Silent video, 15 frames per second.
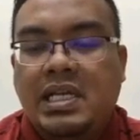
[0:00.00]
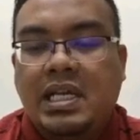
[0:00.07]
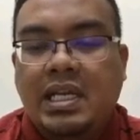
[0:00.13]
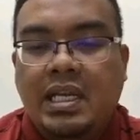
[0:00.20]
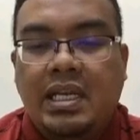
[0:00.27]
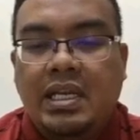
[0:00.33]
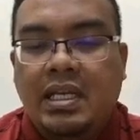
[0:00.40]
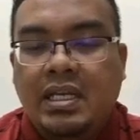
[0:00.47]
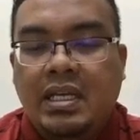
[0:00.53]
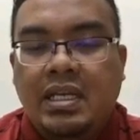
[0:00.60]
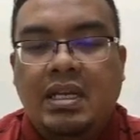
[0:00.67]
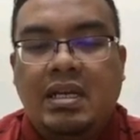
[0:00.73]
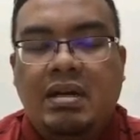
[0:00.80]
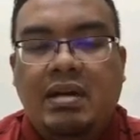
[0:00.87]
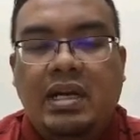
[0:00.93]
PSLE.
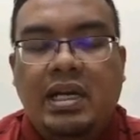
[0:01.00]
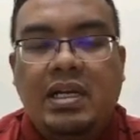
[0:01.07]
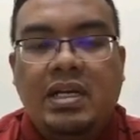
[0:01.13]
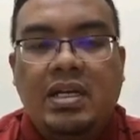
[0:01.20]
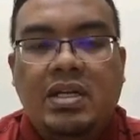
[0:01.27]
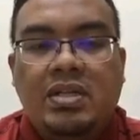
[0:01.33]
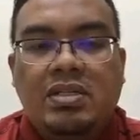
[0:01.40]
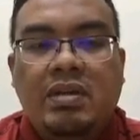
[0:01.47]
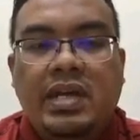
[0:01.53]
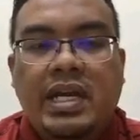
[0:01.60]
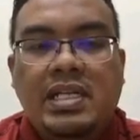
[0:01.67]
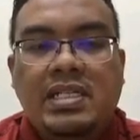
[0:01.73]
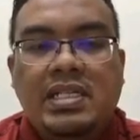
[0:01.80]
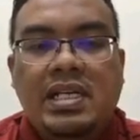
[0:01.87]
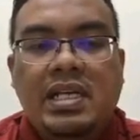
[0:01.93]
All right, so you
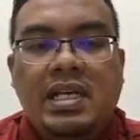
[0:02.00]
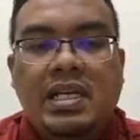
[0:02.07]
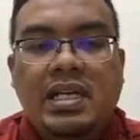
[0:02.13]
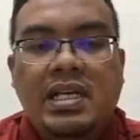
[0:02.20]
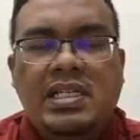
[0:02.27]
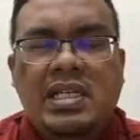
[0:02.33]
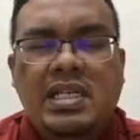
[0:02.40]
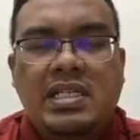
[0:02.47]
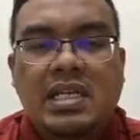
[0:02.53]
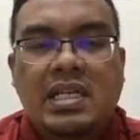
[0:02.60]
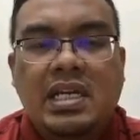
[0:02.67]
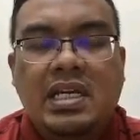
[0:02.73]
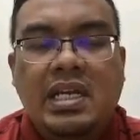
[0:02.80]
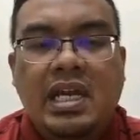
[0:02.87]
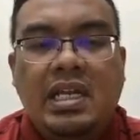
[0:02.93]
can see this
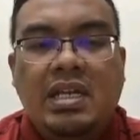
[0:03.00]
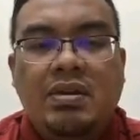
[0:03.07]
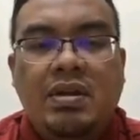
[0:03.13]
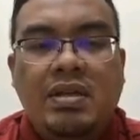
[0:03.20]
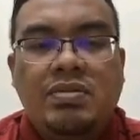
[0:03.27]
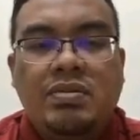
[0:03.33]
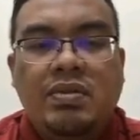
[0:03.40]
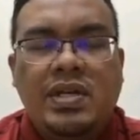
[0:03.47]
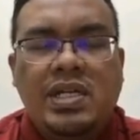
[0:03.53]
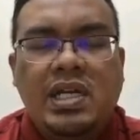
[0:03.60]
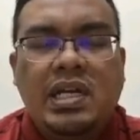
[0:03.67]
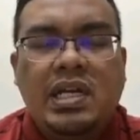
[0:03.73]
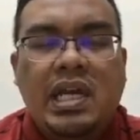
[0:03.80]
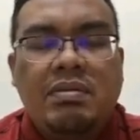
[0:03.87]
is a day-to-day situation.